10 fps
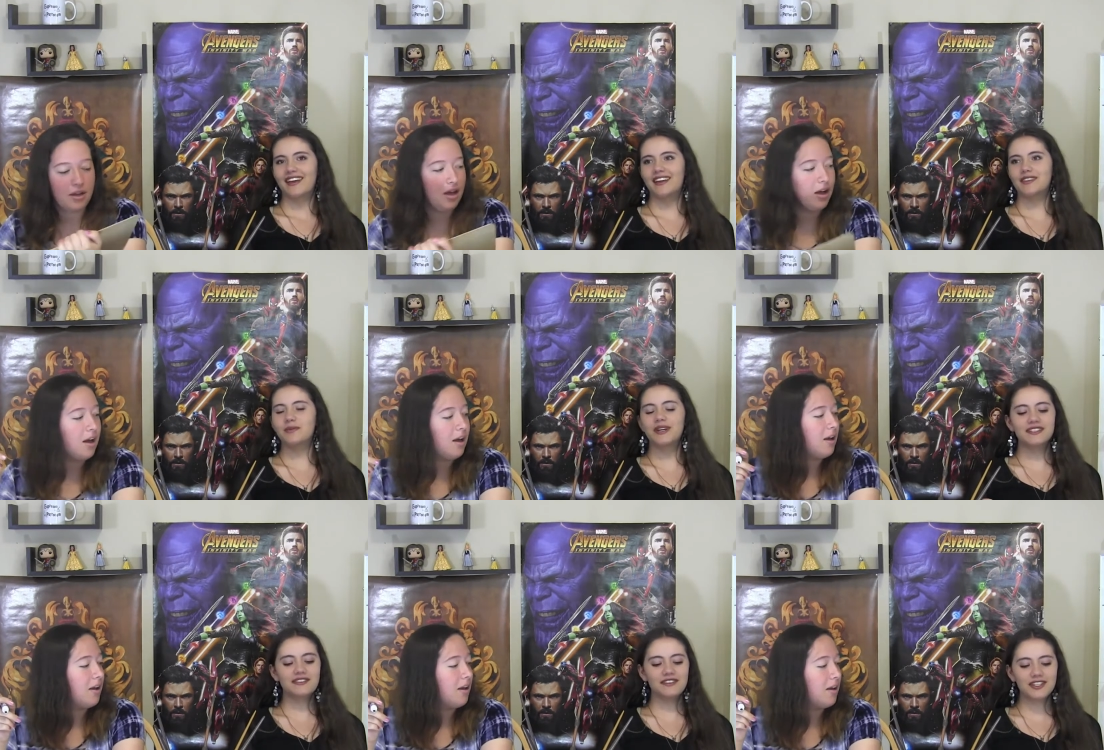Speaker 1: It's
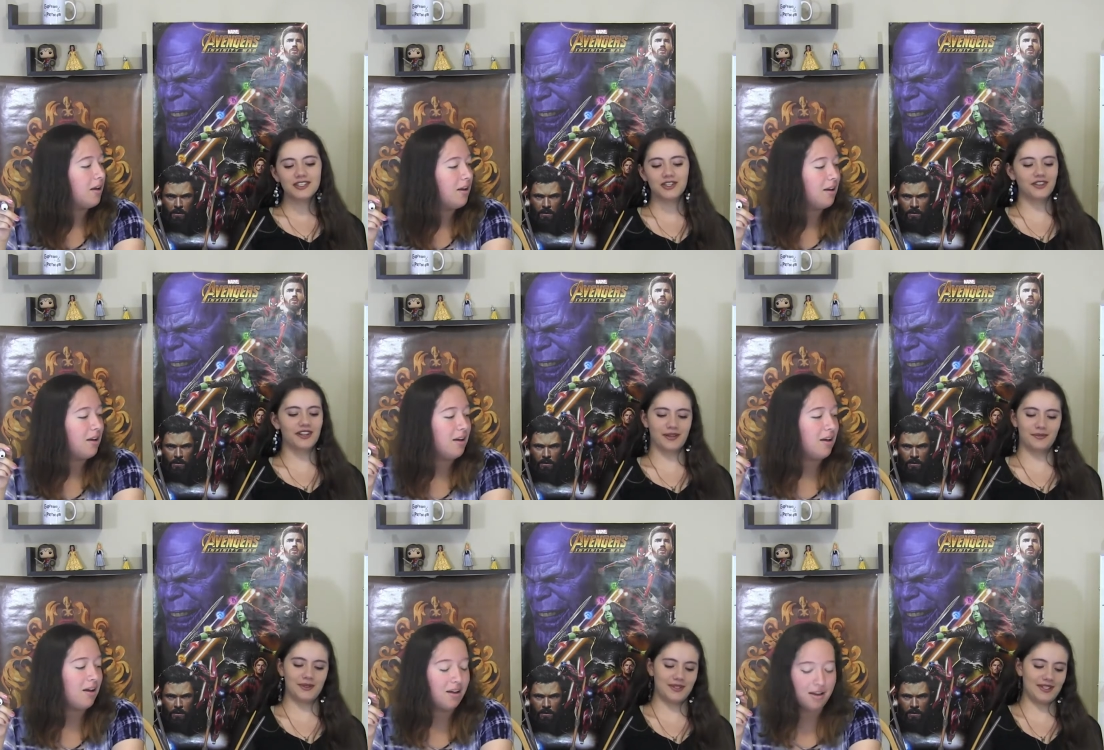because of all the Sherlock
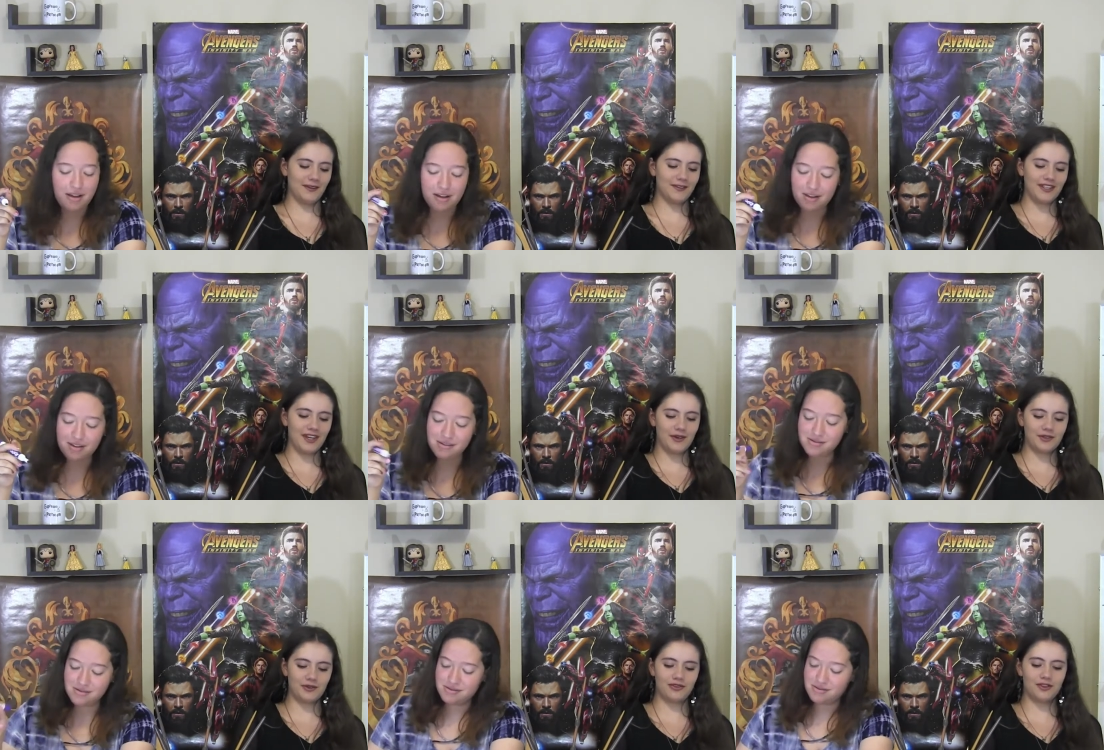posts I read, they
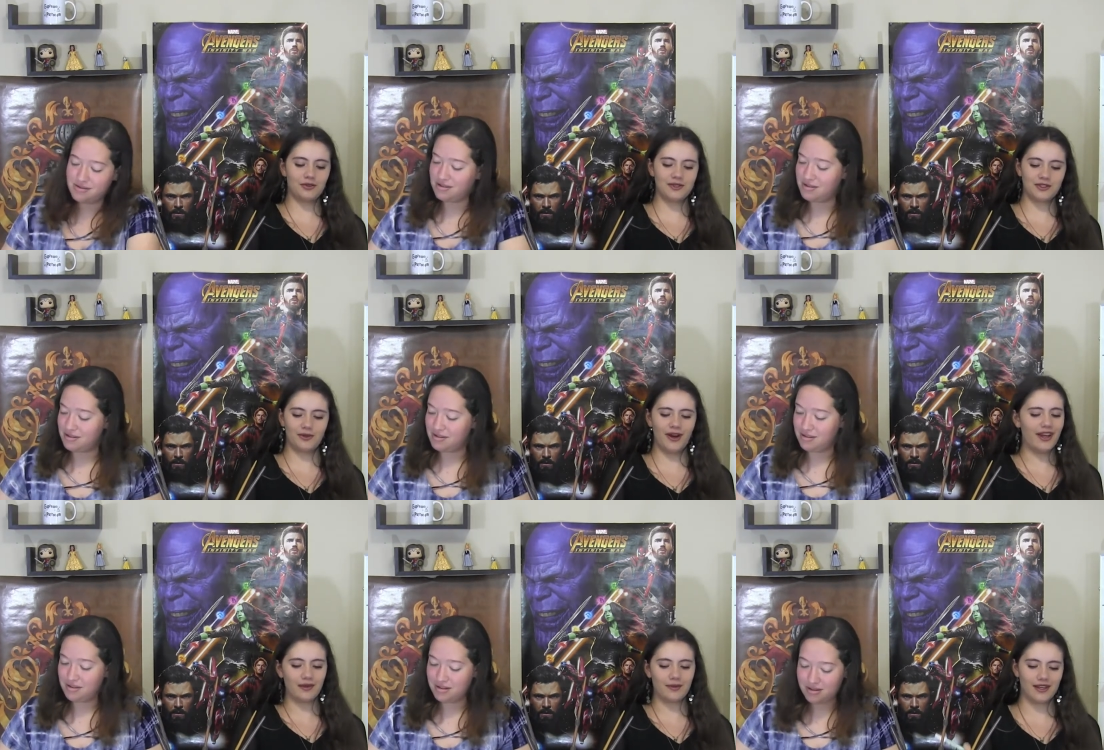always refer to him as
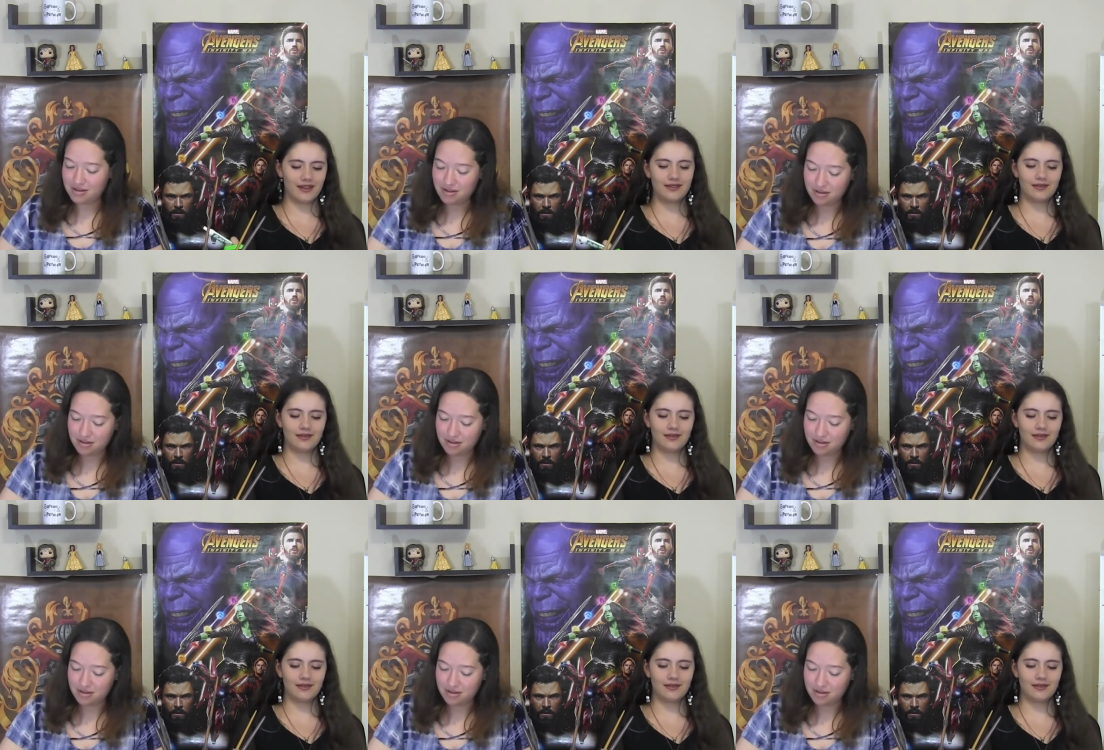Greg, and I'm like,